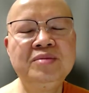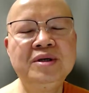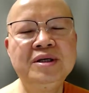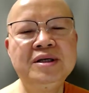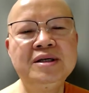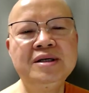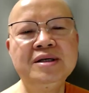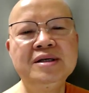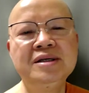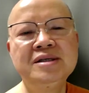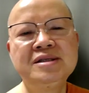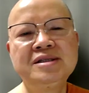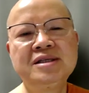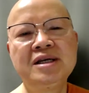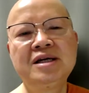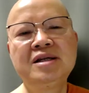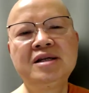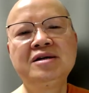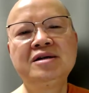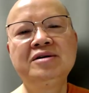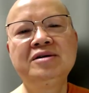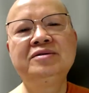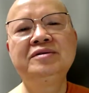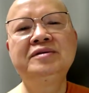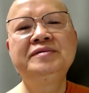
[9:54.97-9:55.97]
be
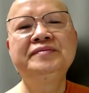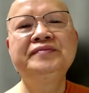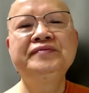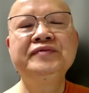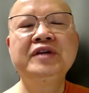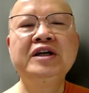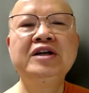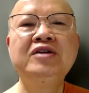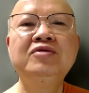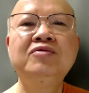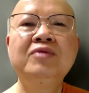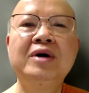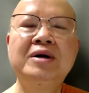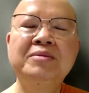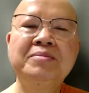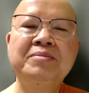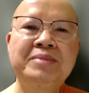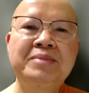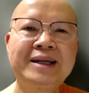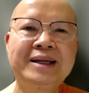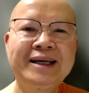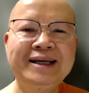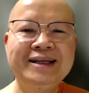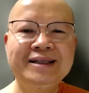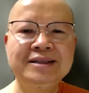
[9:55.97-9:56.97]
settled in one
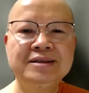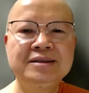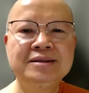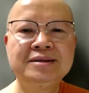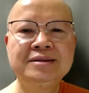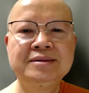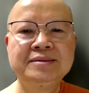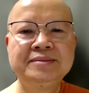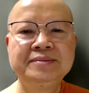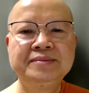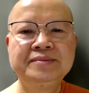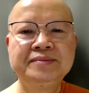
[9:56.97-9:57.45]
place.